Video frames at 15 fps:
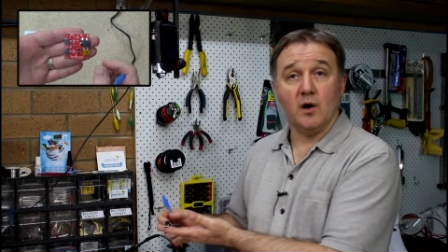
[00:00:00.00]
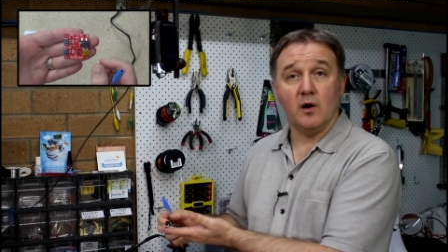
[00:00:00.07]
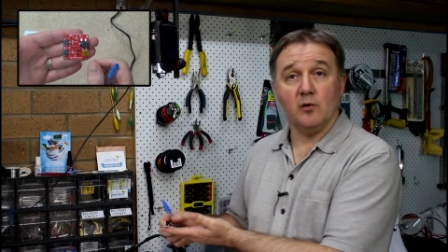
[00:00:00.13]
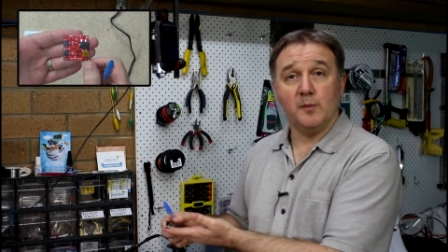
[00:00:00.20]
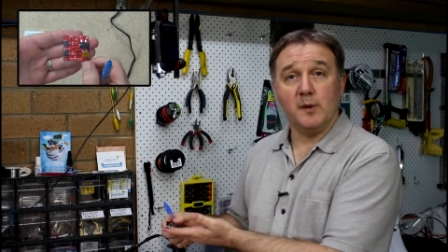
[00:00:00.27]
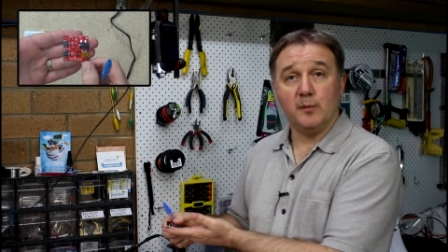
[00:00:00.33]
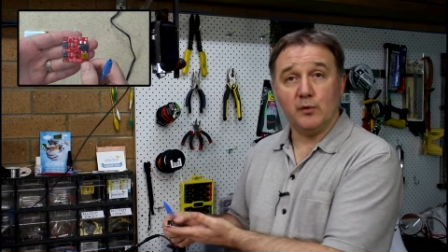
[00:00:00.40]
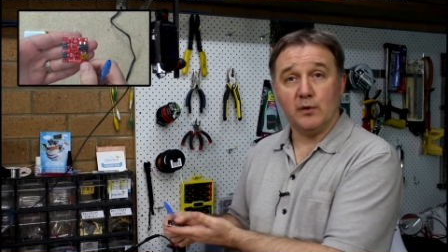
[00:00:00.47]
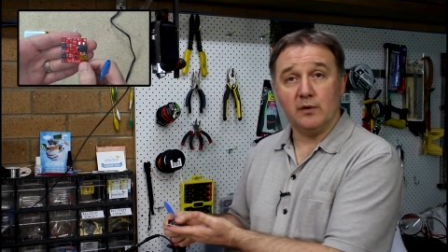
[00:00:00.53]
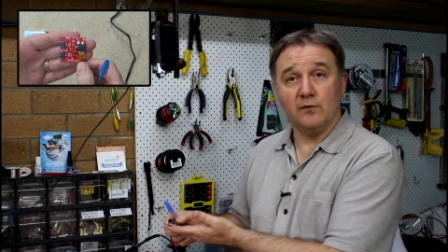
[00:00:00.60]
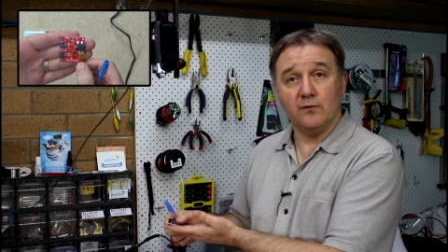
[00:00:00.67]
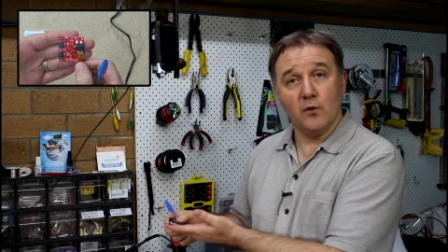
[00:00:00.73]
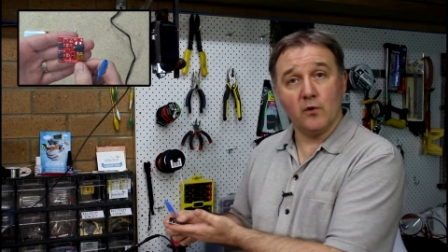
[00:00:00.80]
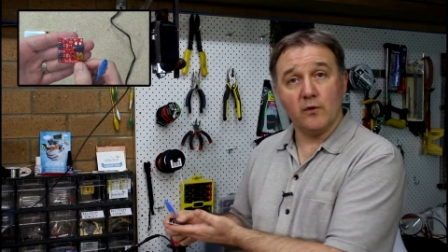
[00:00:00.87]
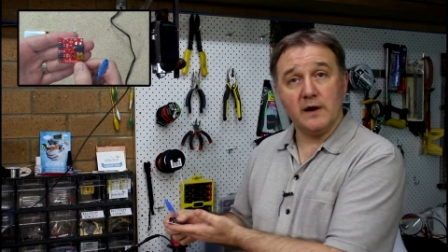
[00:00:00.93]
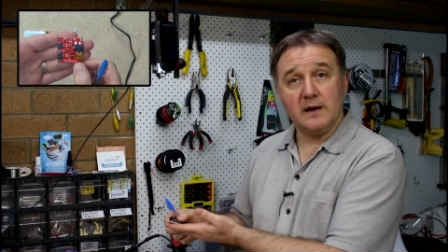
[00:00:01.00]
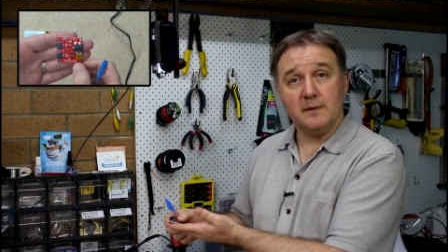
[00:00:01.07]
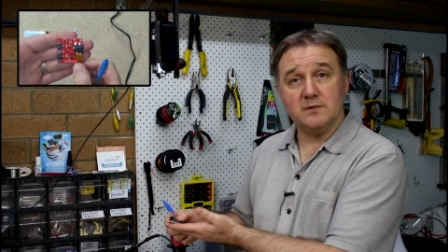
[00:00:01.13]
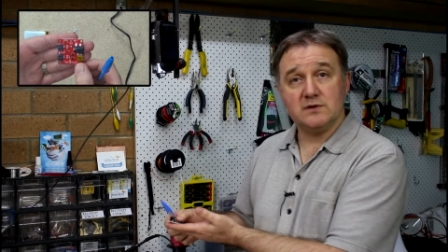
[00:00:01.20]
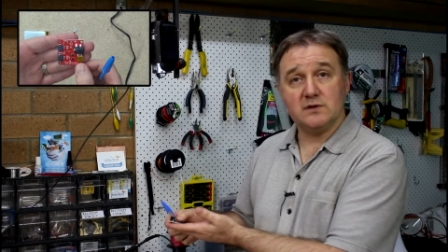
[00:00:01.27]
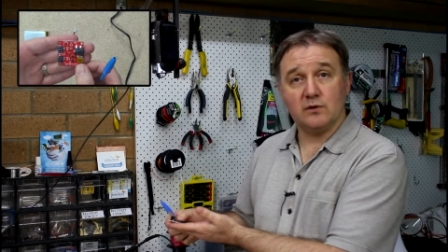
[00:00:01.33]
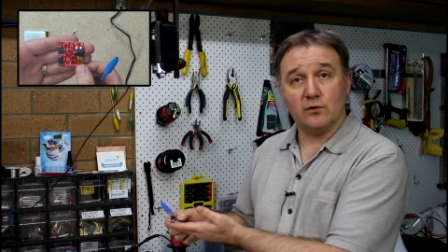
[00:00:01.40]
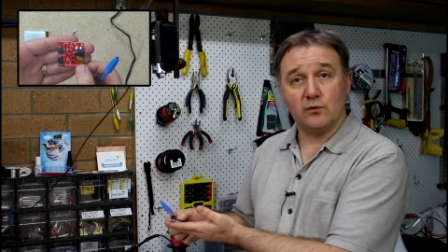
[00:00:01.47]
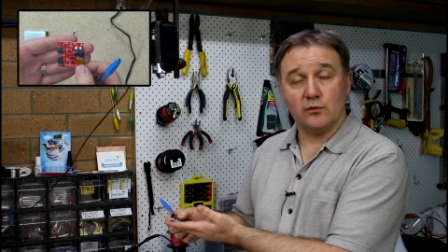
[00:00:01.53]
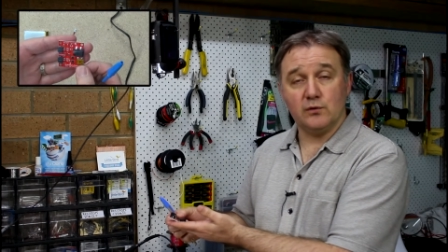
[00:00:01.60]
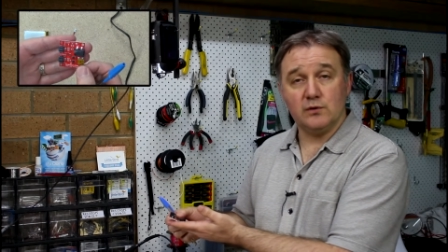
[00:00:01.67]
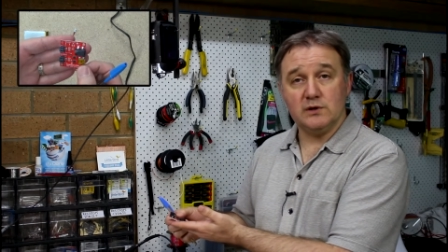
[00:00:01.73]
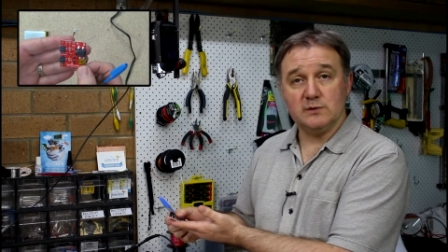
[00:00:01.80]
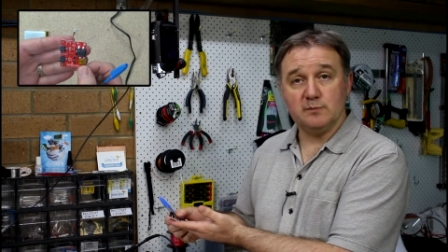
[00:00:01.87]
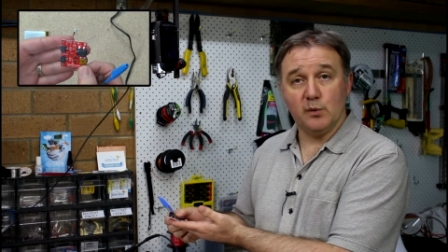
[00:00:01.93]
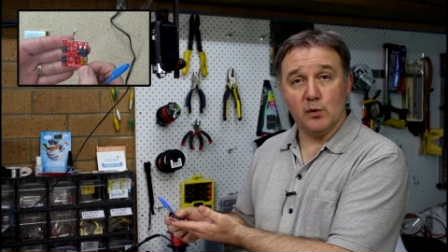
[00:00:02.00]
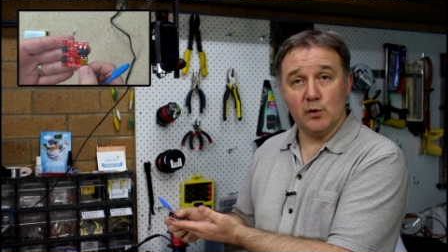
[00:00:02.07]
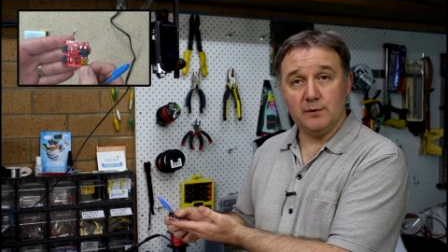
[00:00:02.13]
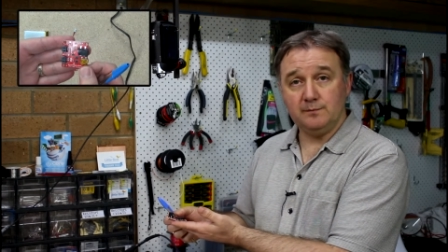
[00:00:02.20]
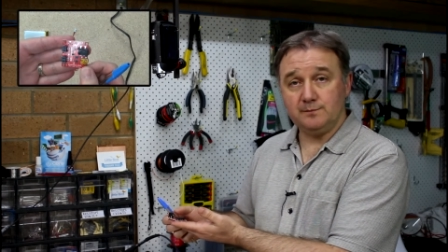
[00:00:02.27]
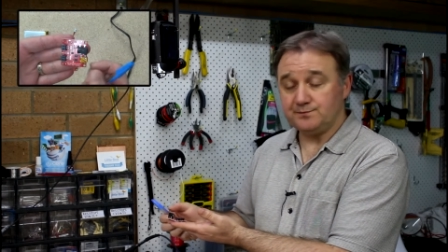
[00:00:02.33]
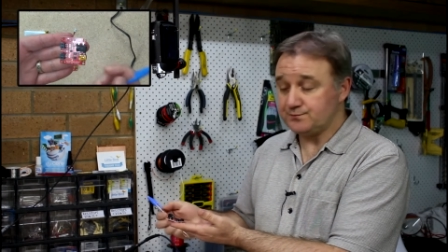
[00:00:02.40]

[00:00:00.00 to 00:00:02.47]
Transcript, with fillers: I'll be putting 4 amps through this board